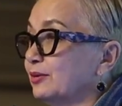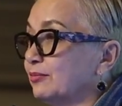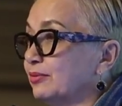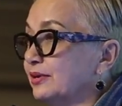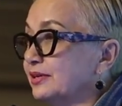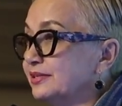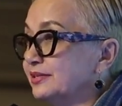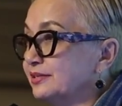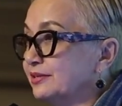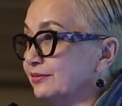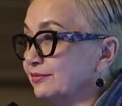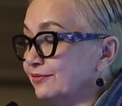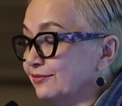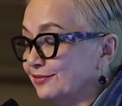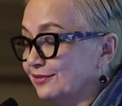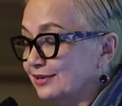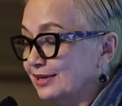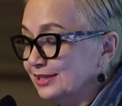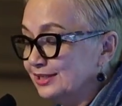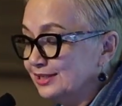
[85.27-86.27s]
President
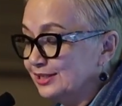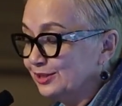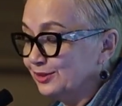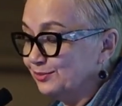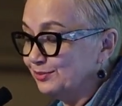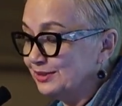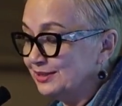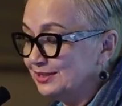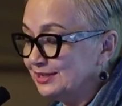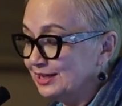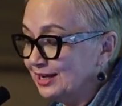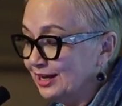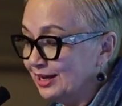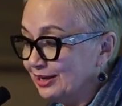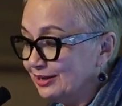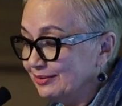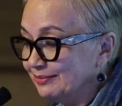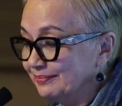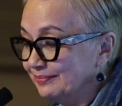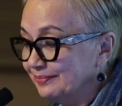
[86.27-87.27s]
for
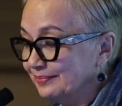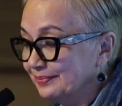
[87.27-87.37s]
SSPCA.